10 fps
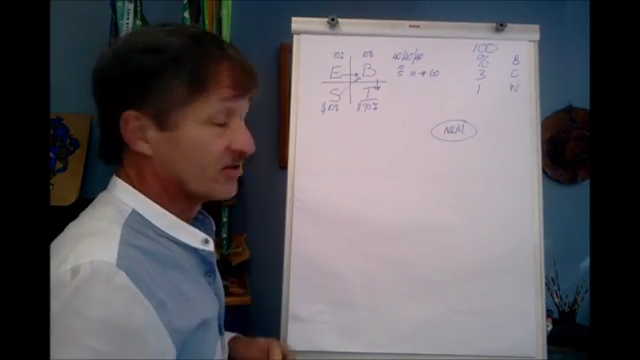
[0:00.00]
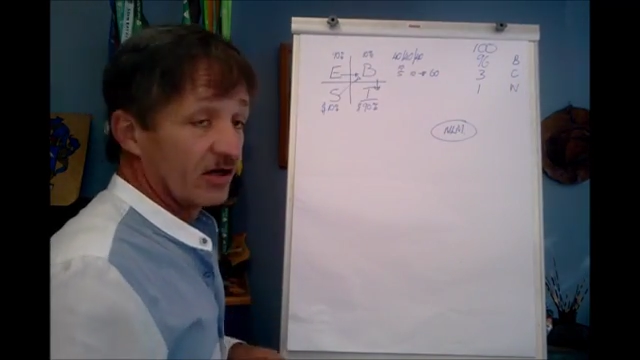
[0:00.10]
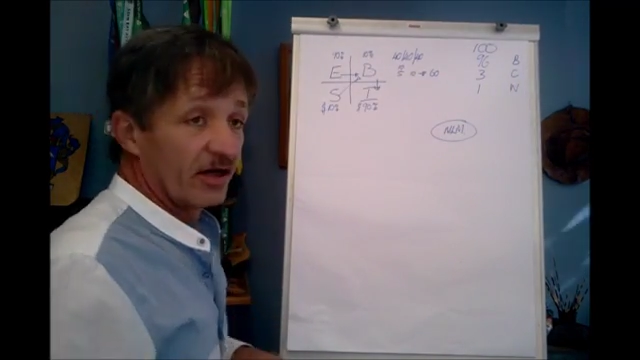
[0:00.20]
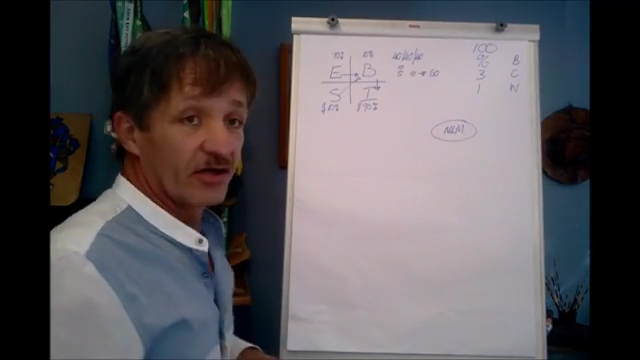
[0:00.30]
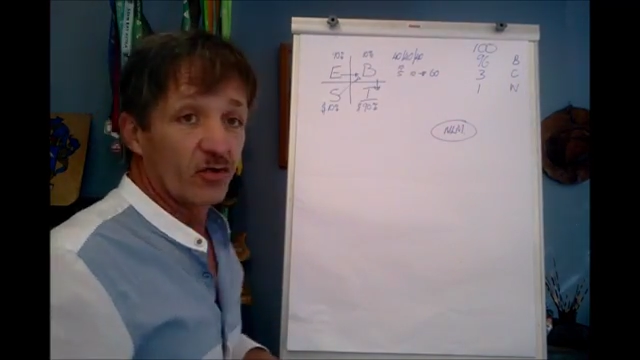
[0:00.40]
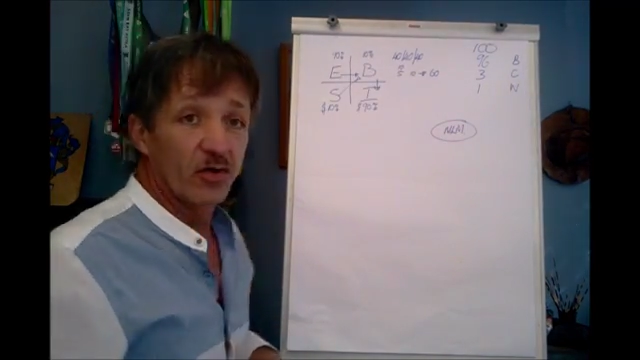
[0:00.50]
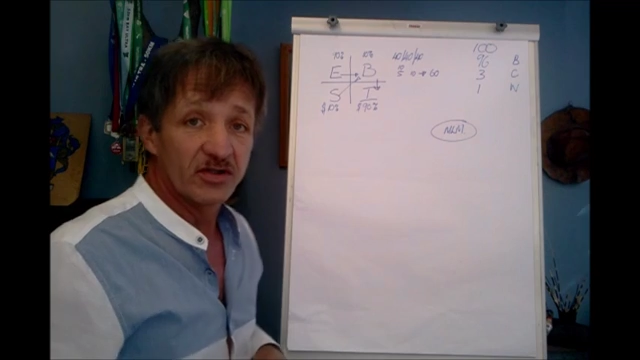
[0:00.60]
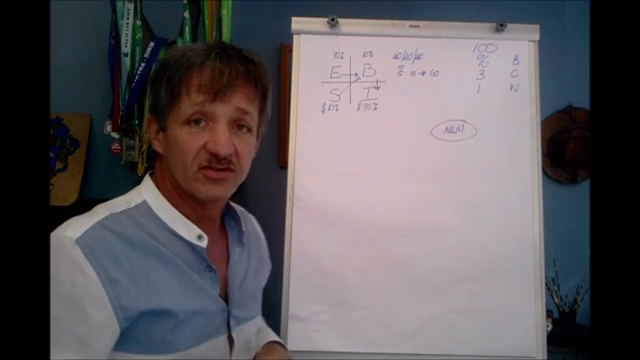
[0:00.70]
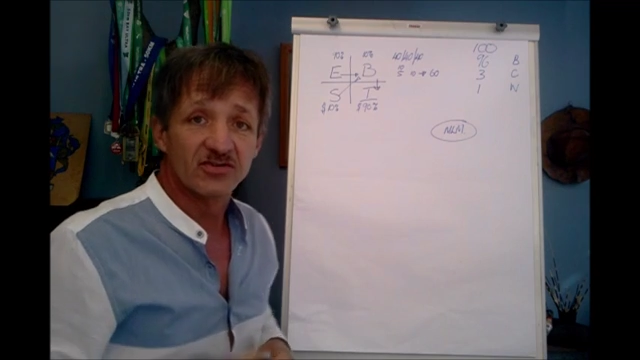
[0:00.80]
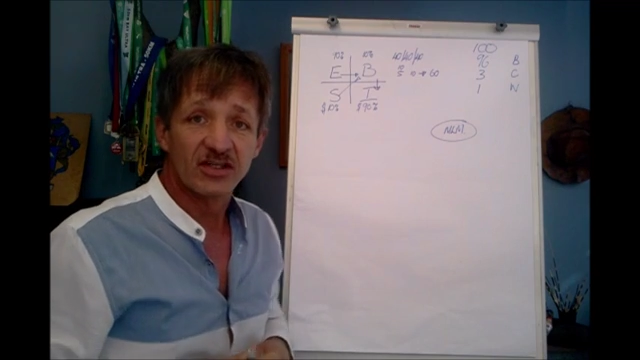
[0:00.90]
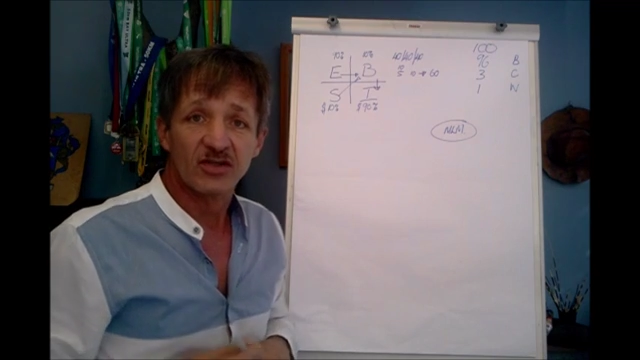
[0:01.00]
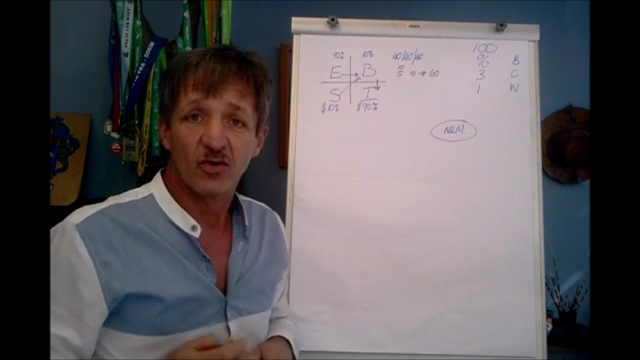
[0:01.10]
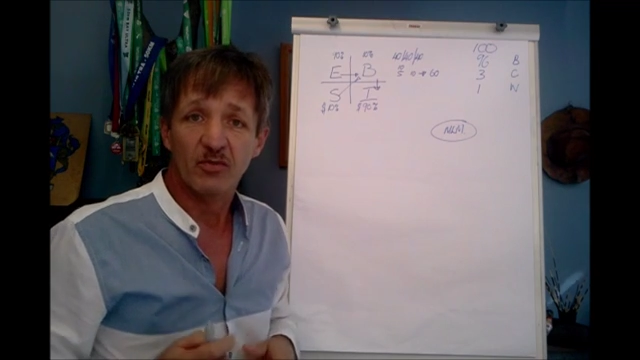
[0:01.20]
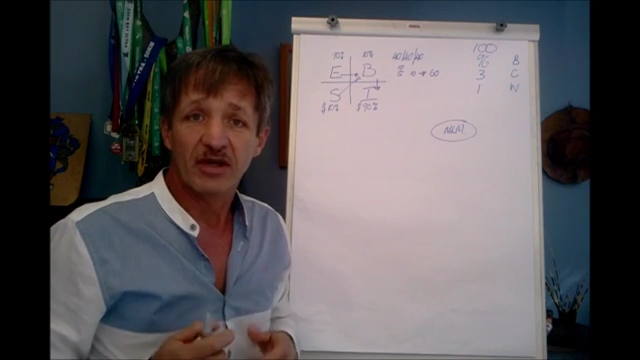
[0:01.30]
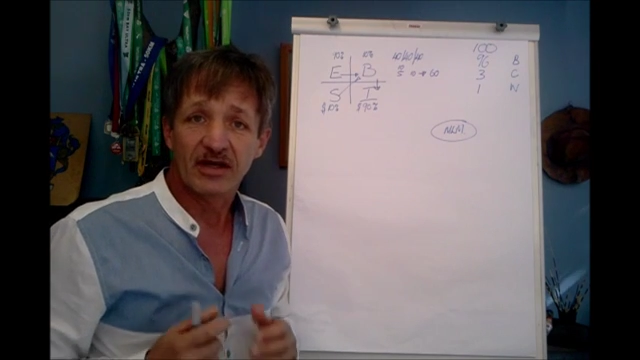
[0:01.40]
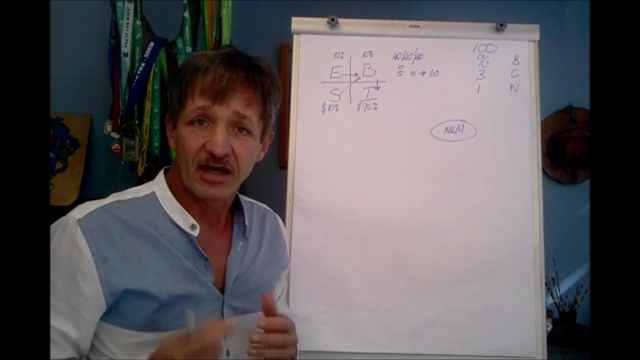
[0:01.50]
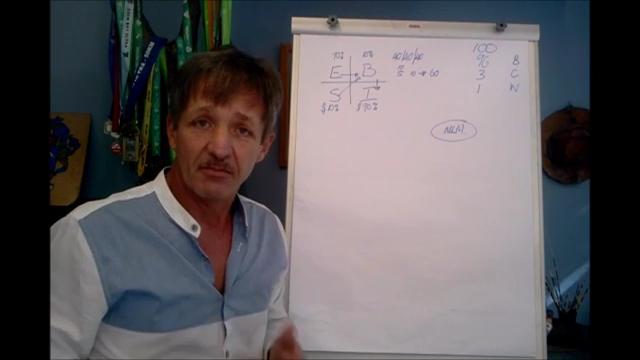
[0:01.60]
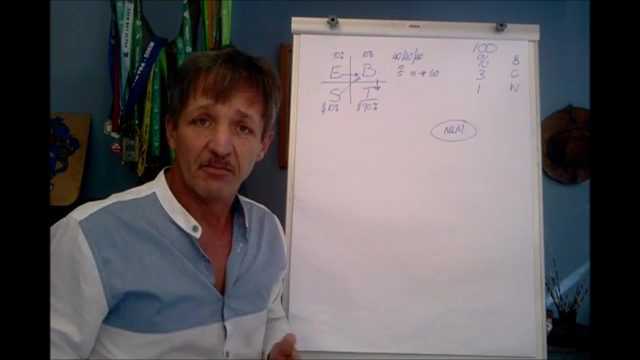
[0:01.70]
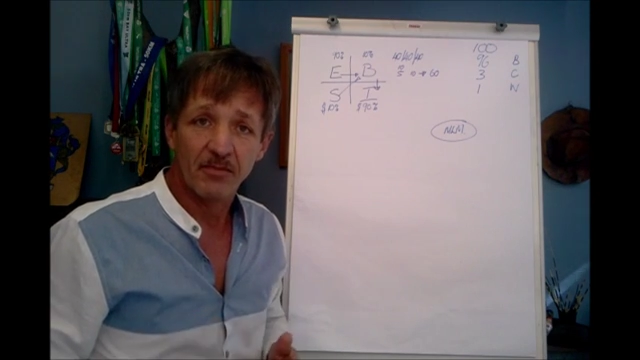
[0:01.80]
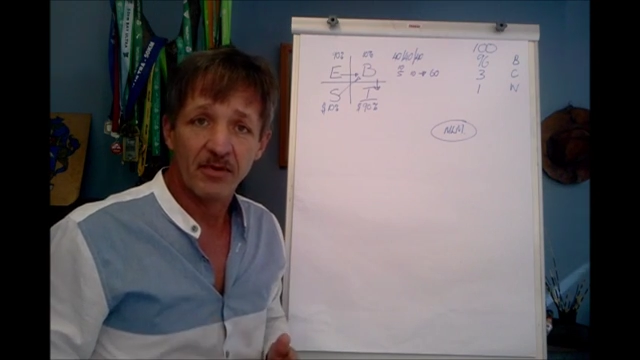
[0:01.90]
there's a lot of questions that normally
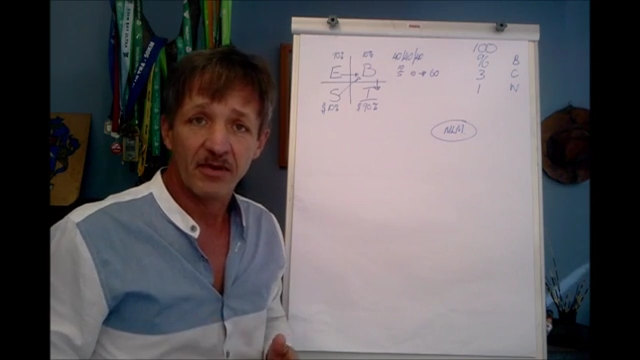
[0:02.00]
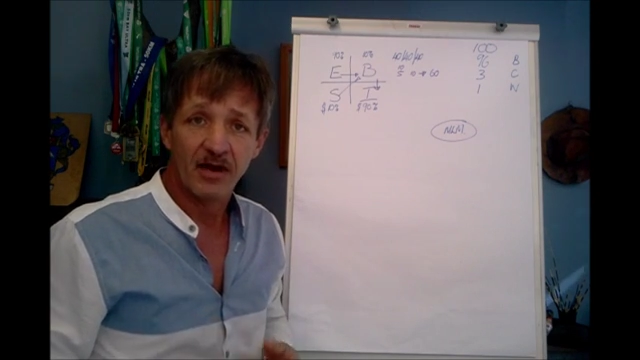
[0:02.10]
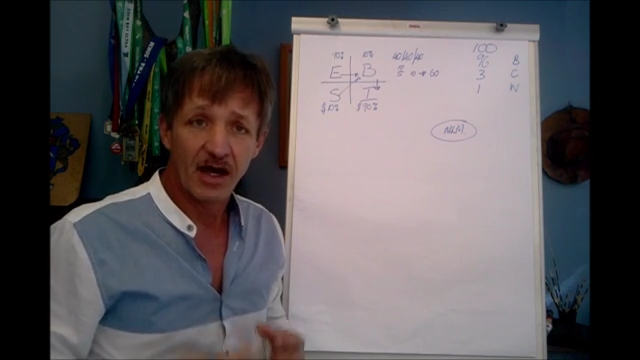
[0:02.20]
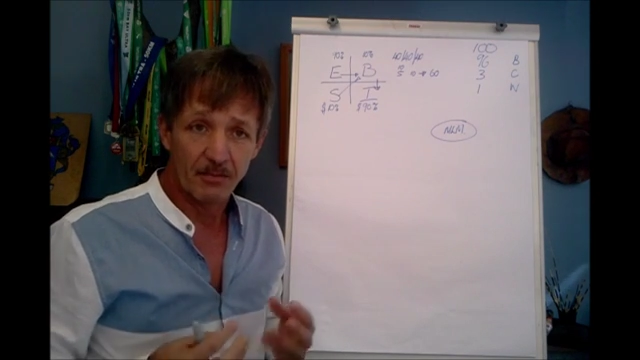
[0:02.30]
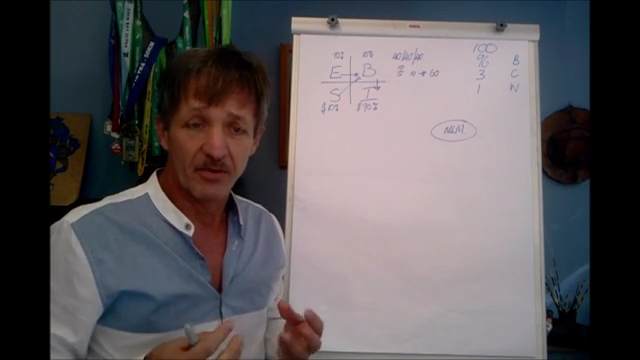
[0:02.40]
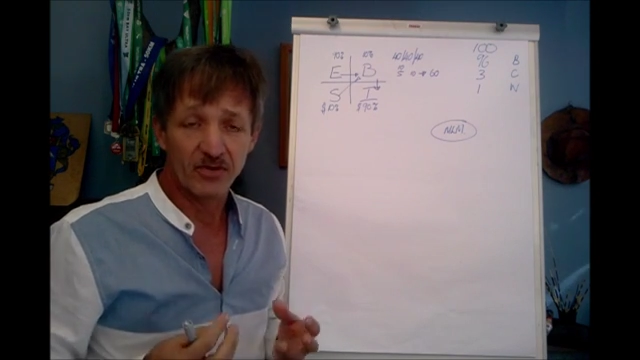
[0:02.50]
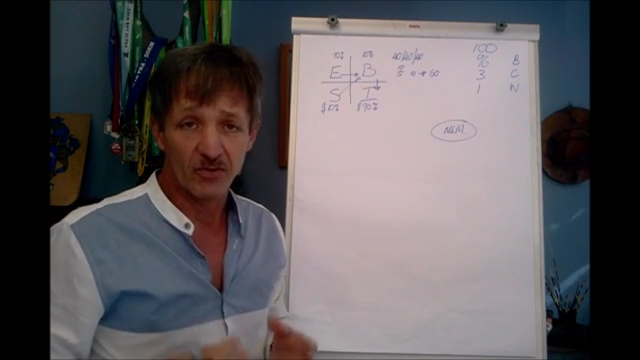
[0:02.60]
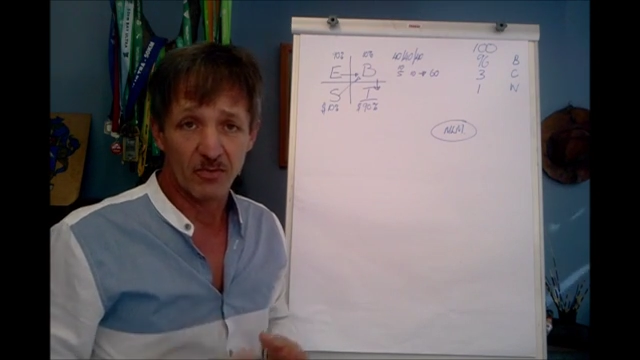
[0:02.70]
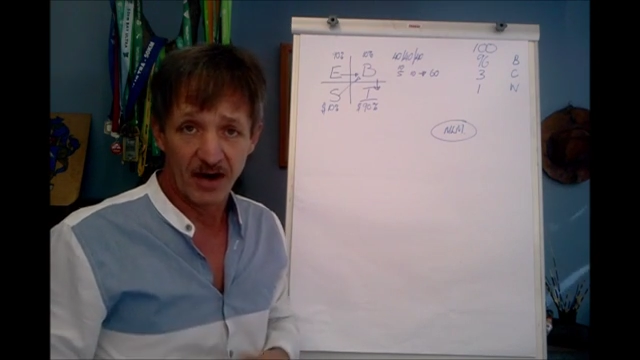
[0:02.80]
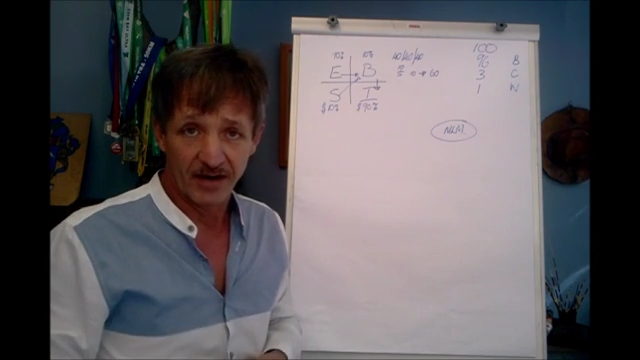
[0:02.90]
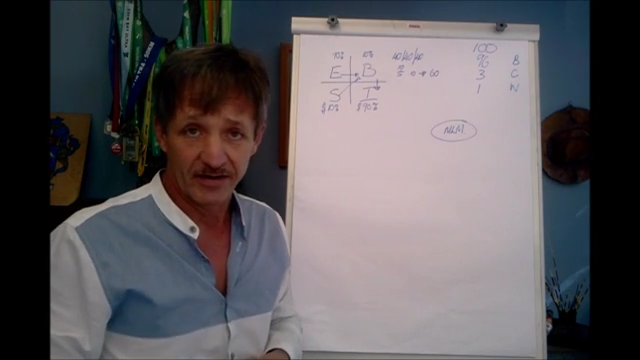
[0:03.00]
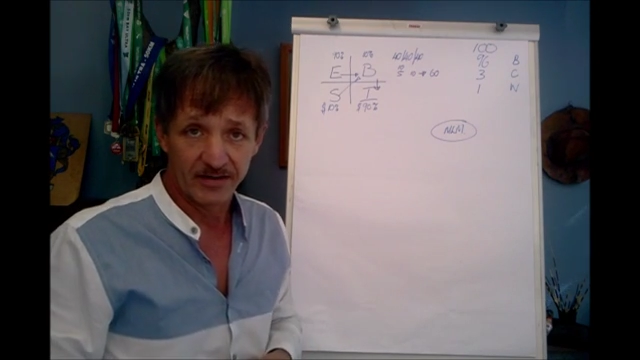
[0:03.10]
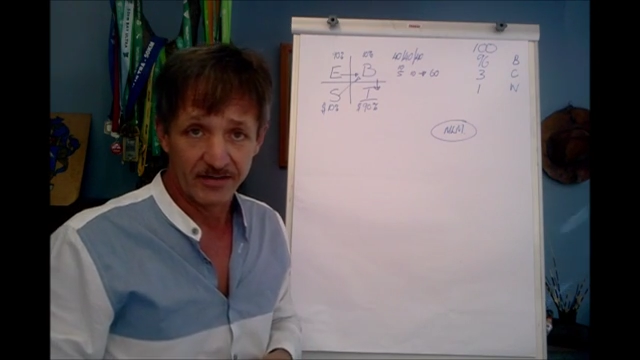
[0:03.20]
come up in your mind.